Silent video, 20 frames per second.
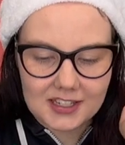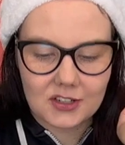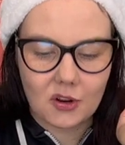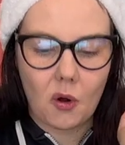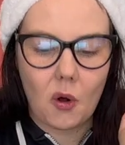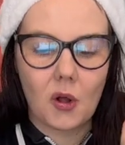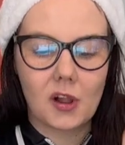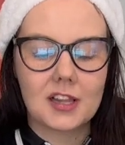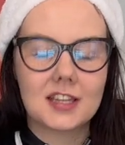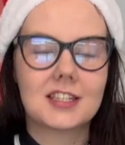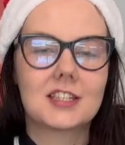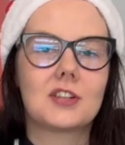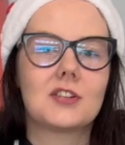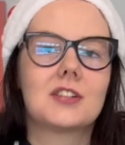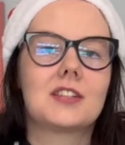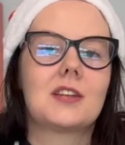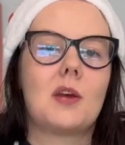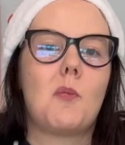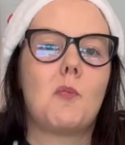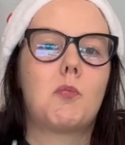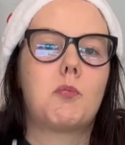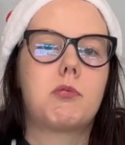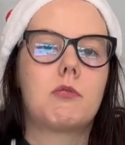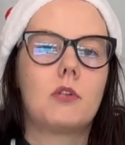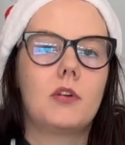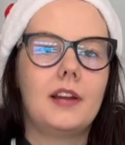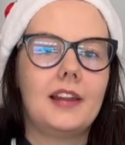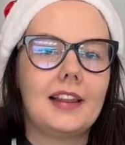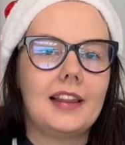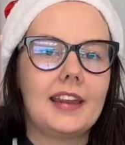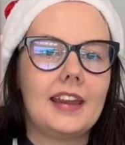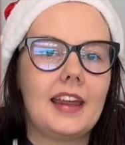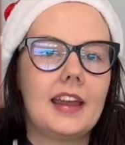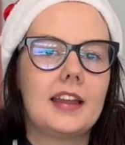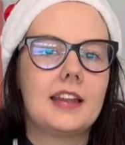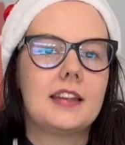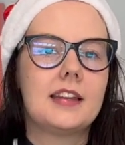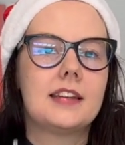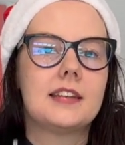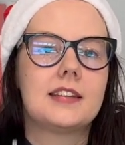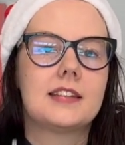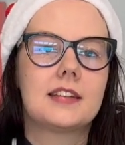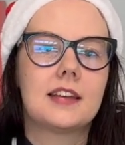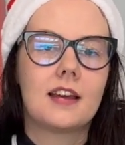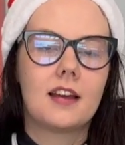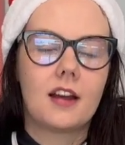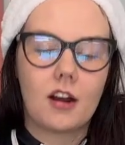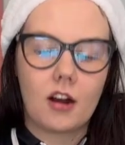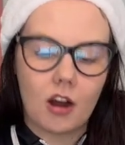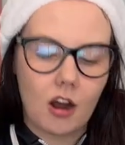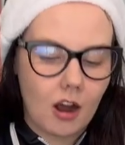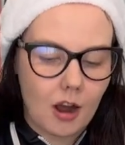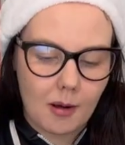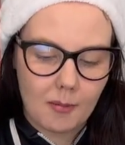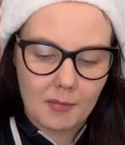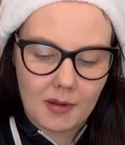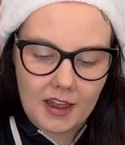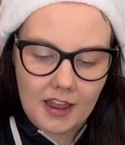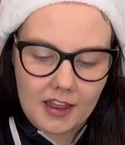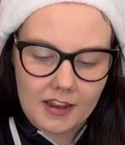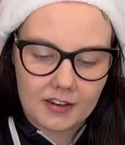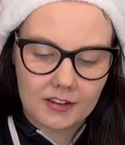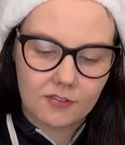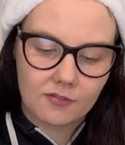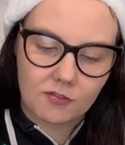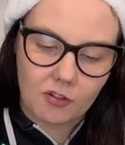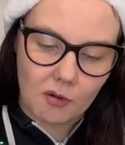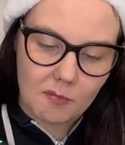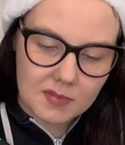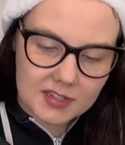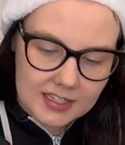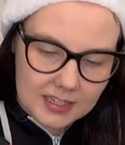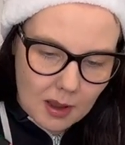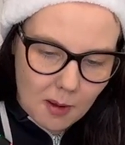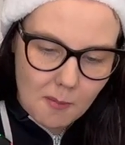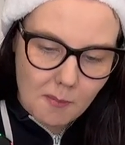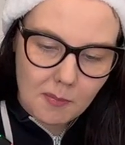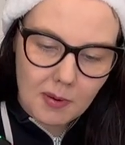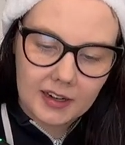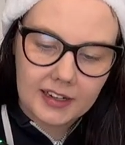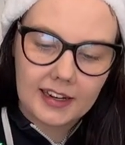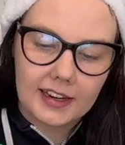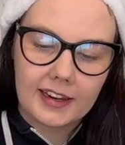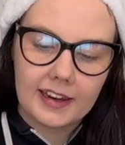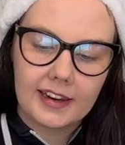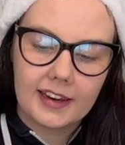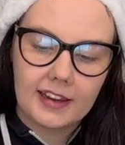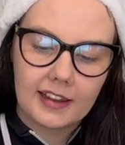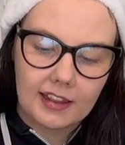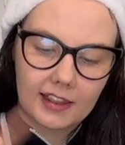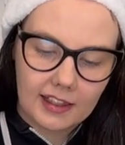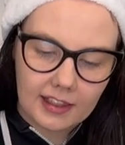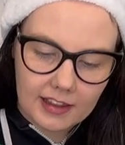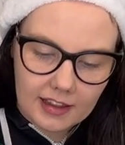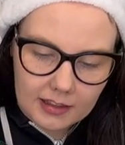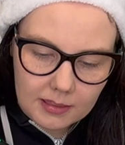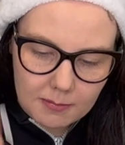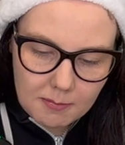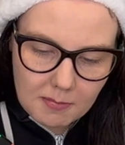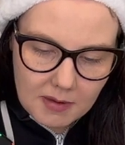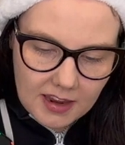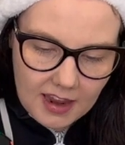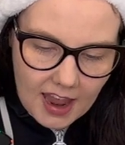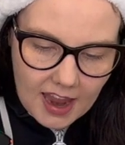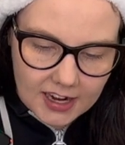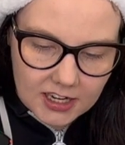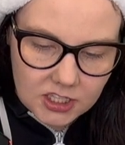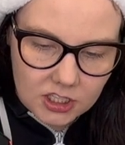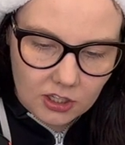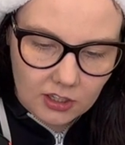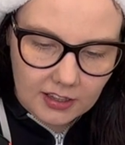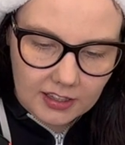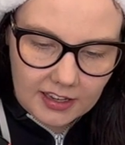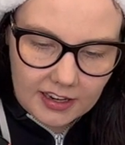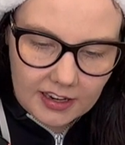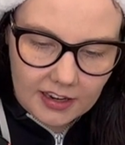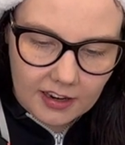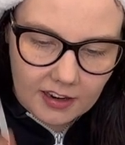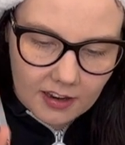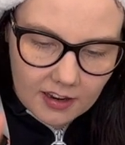also some brilliant comment from somebody. Let me actually